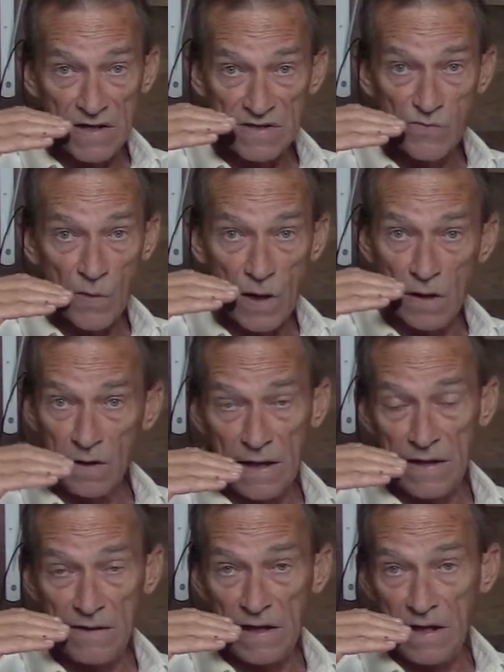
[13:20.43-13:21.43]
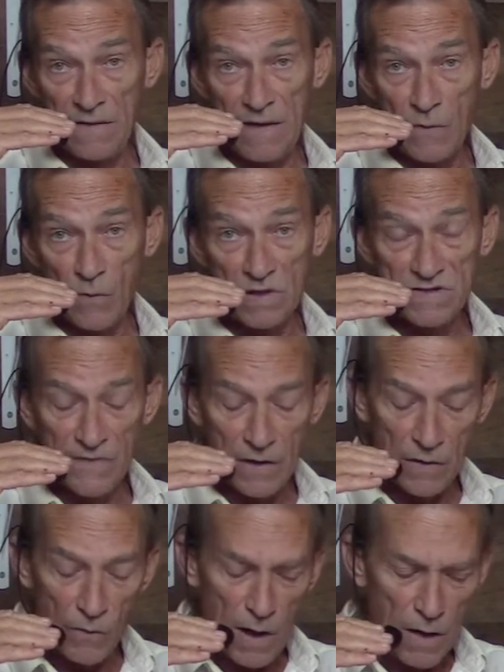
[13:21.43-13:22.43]
as well, and that works
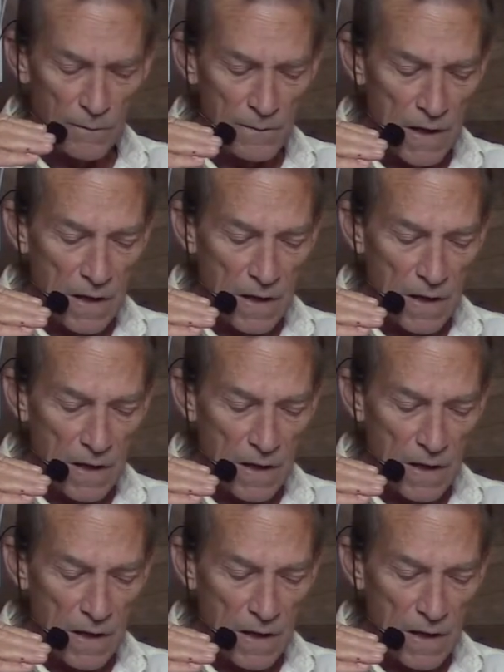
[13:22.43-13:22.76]
very well.